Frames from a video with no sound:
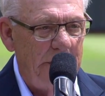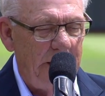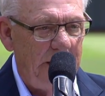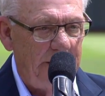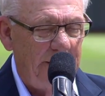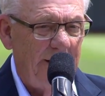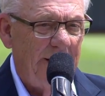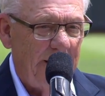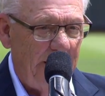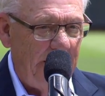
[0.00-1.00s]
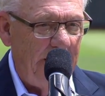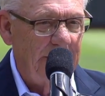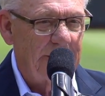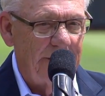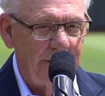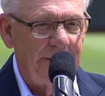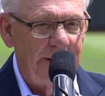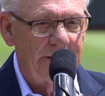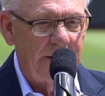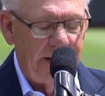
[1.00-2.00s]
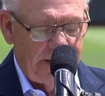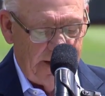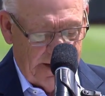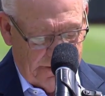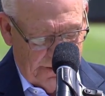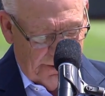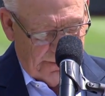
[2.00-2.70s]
of meaning, and he has other things like that